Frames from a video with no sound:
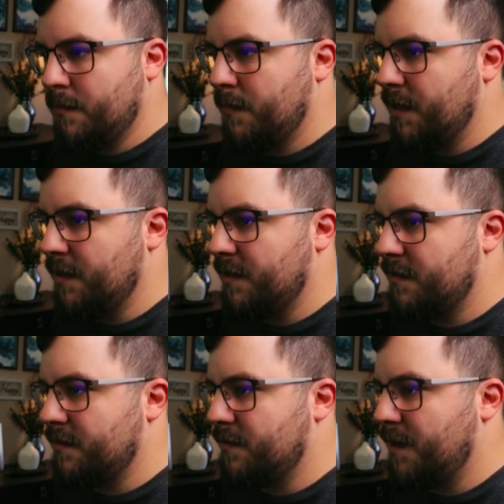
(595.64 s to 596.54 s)
And let's
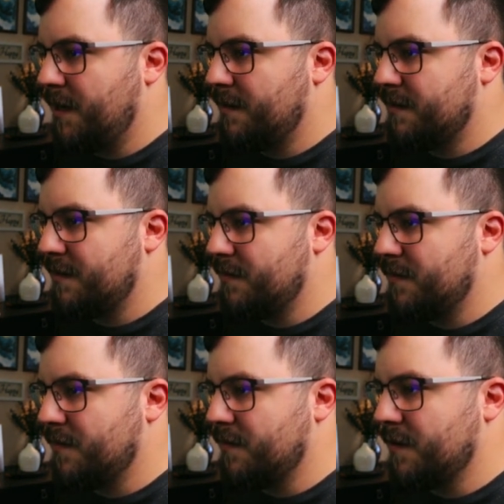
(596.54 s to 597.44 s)
zoom out, see what
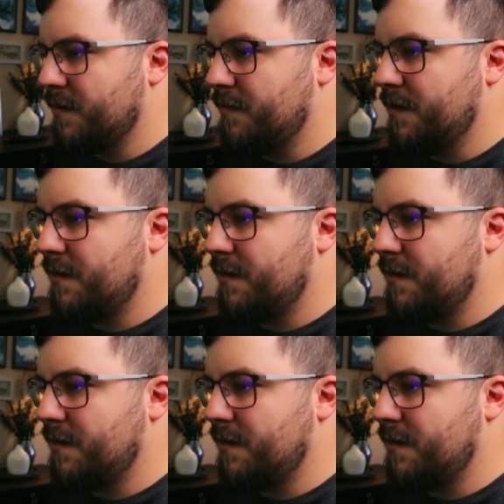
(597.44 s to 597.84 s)
we're working with.